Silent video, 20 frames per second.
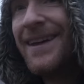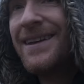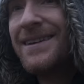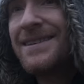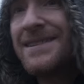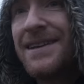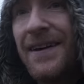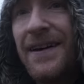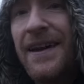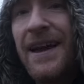
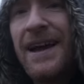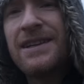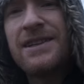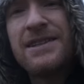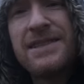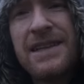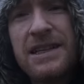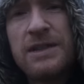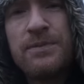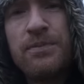So yeah,
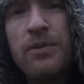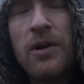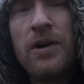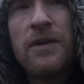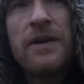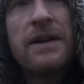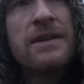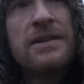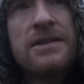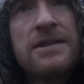just
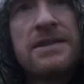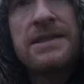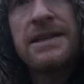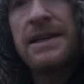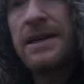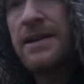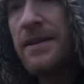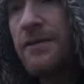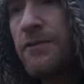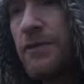exploring, just
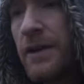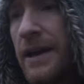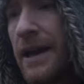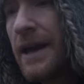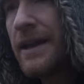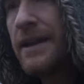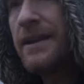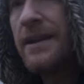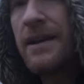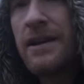seeing if we can
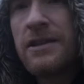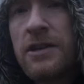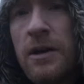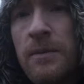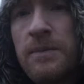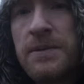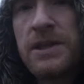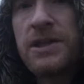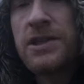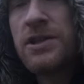get any nice
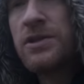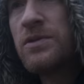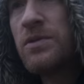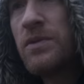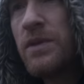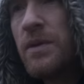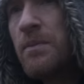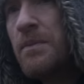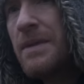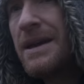compositions
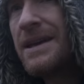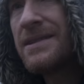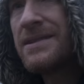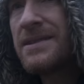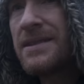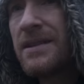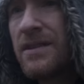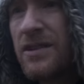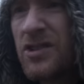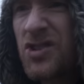with the
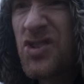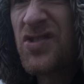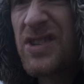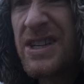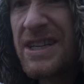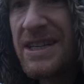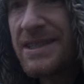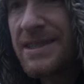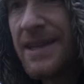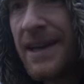mist and the
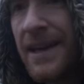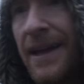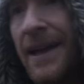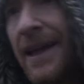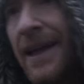trees.